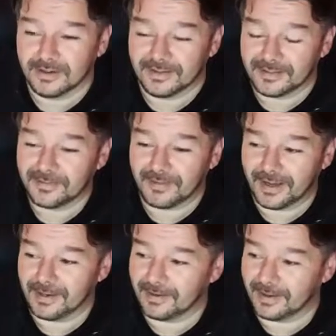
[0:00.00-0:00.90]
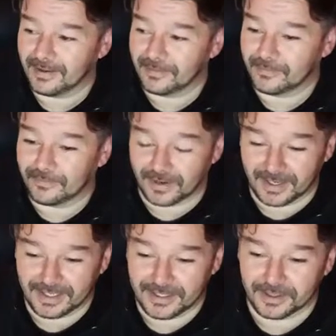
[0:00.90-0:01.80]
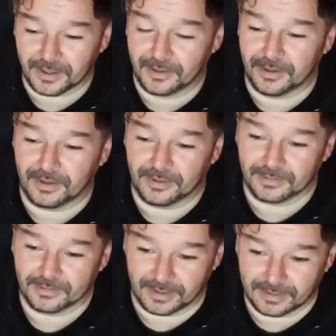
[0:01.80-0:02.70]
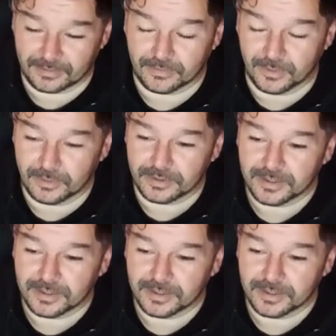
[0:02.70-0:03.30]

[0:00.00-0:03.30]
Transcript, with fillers: the final uh, phrase or, or like, quote